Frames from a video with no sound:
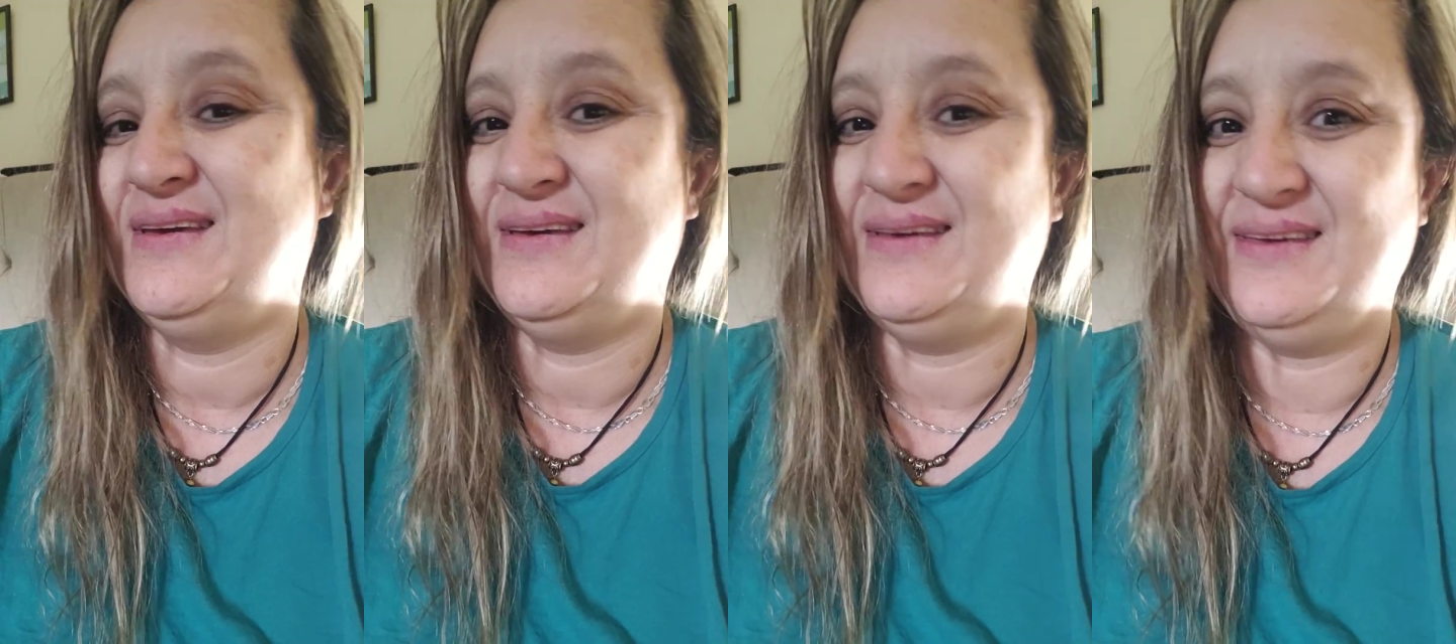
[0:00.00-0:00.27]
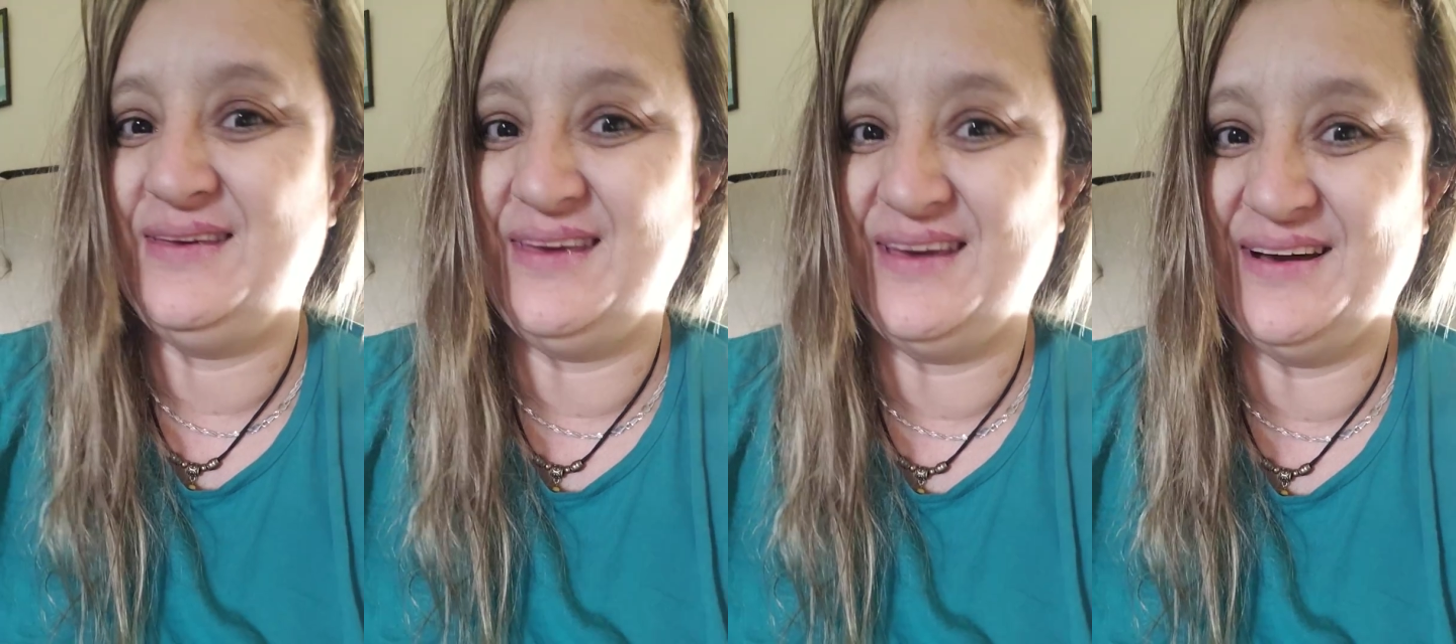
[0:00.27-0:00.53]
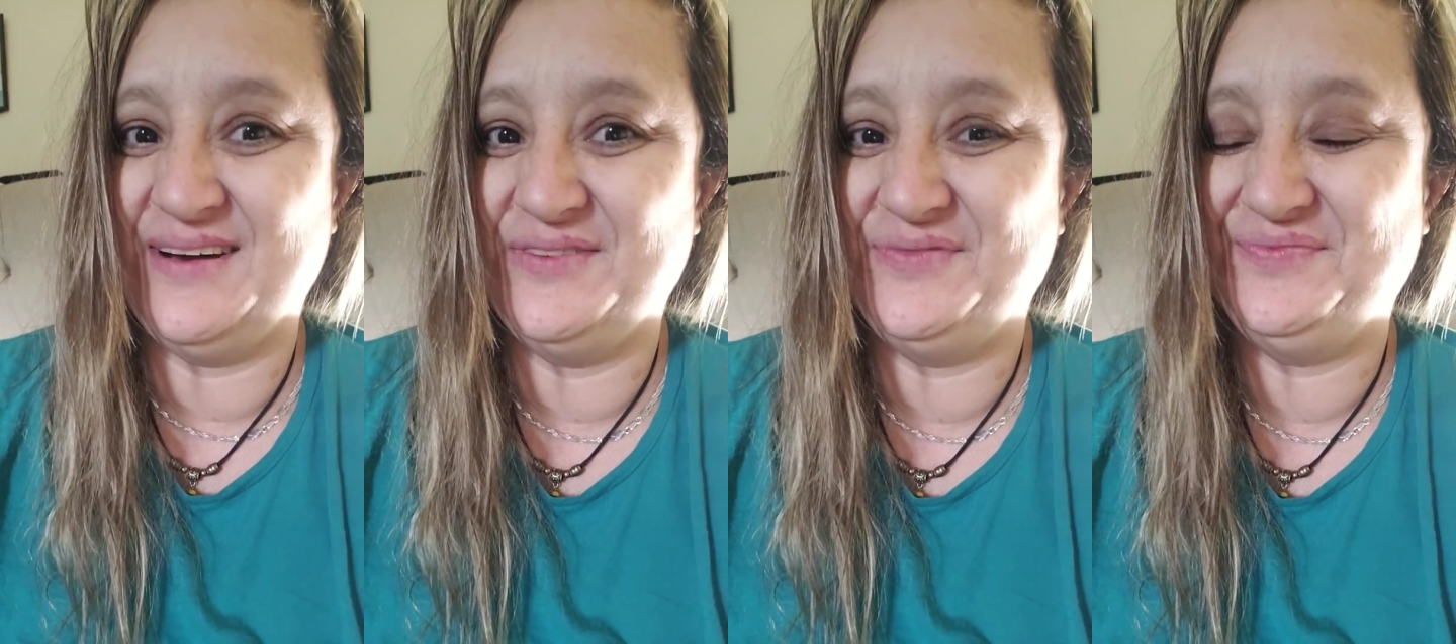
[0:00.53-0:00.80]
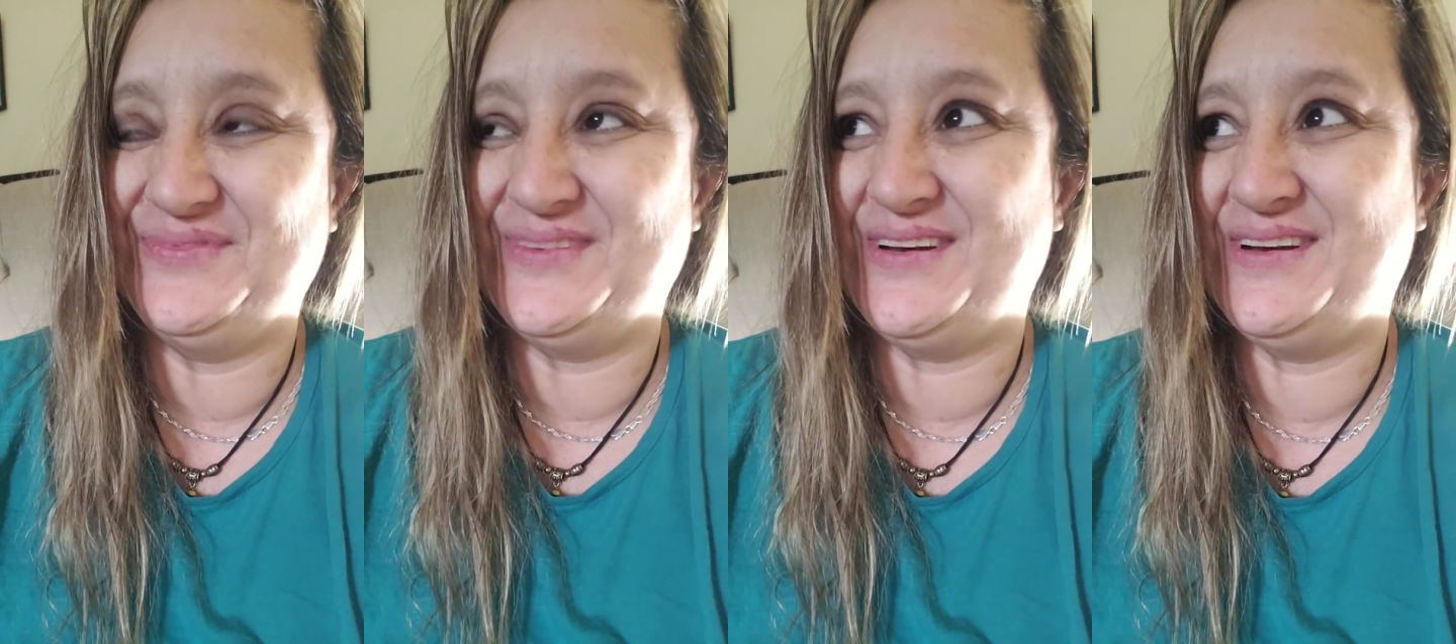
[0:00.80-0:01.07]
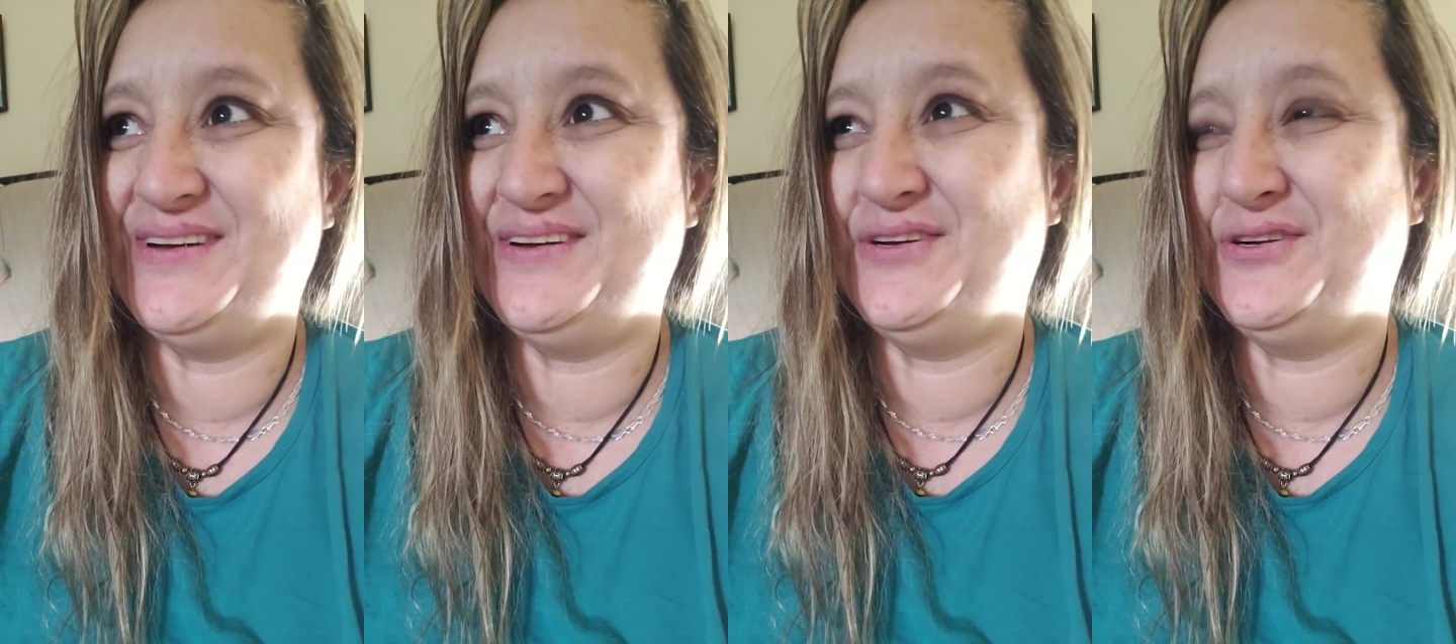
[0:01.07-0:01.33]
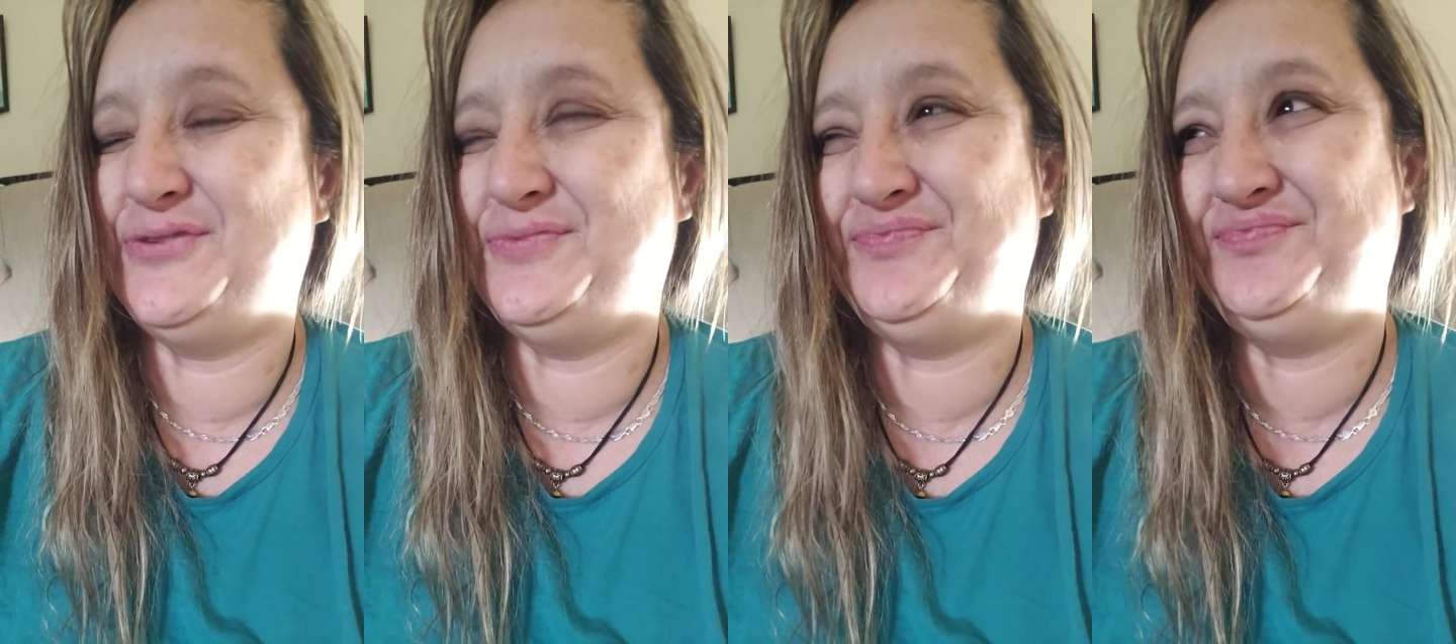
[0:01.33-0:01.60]
Yeah.
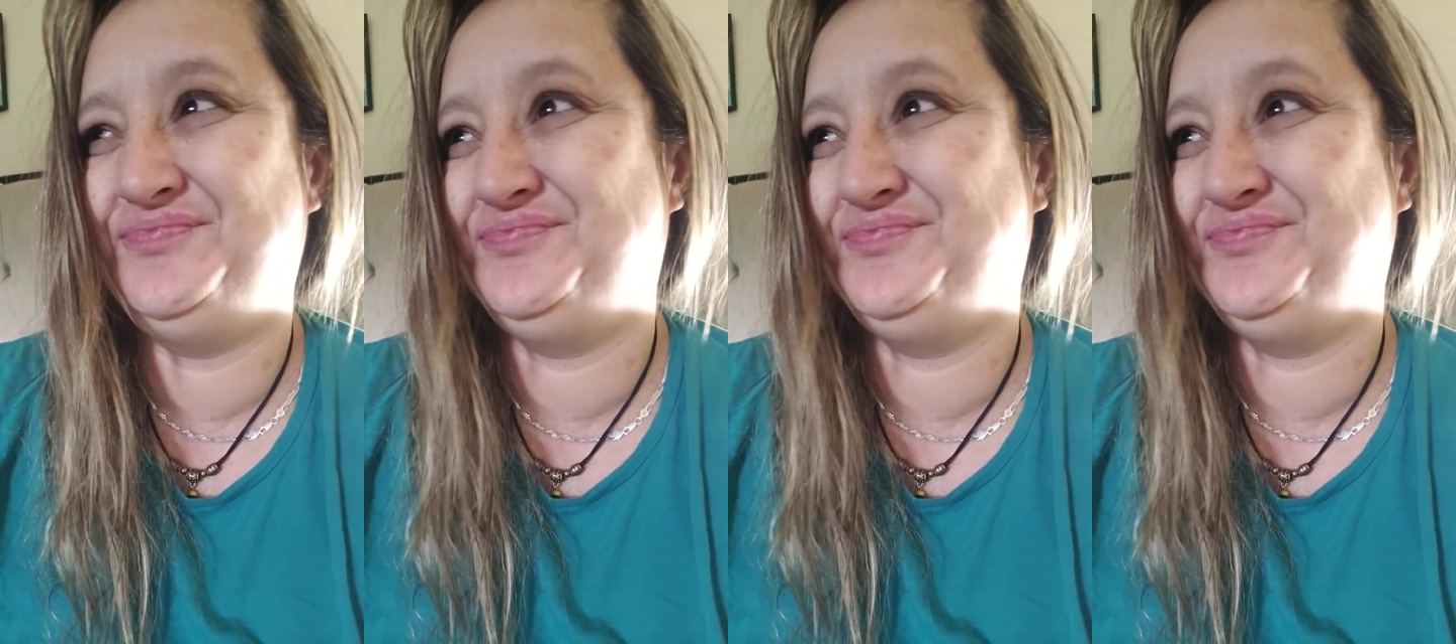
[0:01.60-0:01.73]
Um,